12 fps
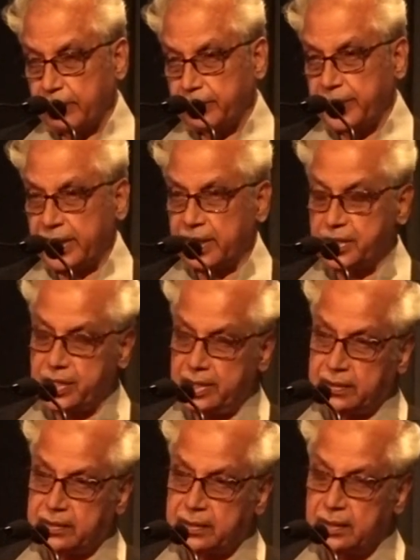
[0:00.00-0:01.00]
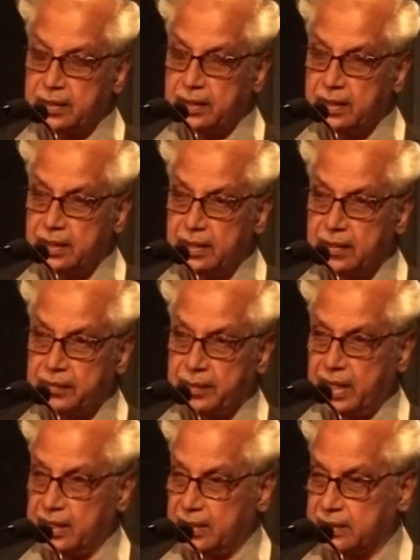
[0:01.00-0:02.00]
Vikashit
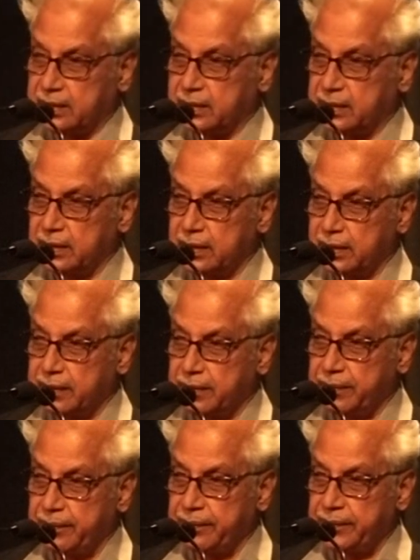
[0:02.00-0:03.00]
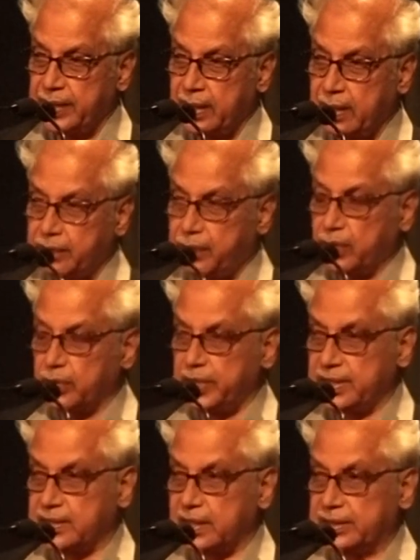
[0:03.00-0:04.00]
Bharat, for
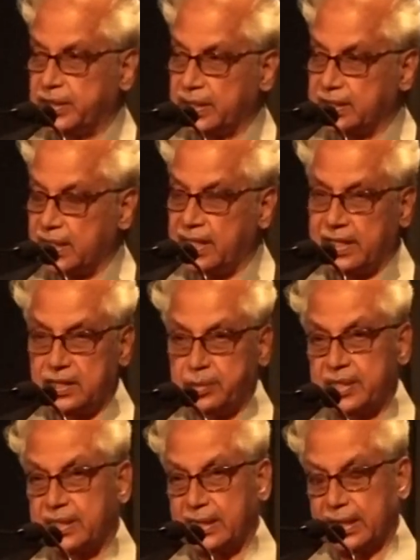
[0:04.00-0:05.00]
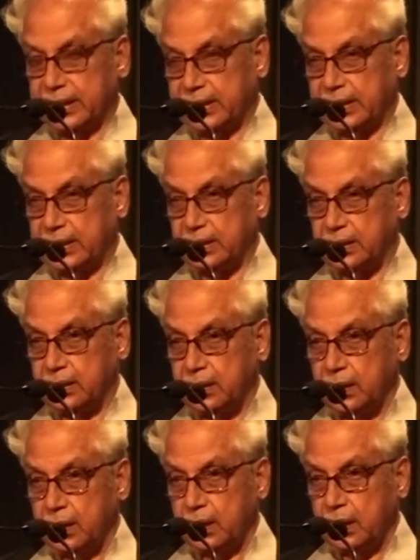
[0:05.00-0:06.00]
which a jatra has been started.
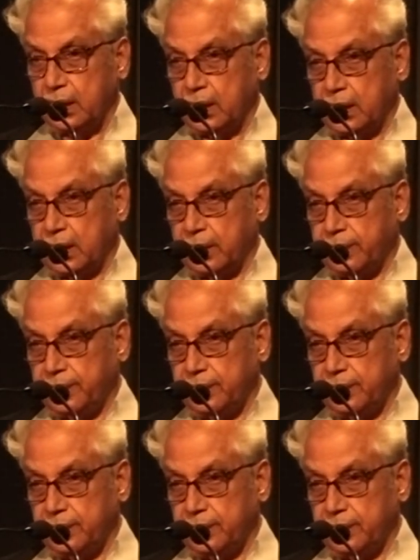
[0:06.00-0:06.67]
Uh,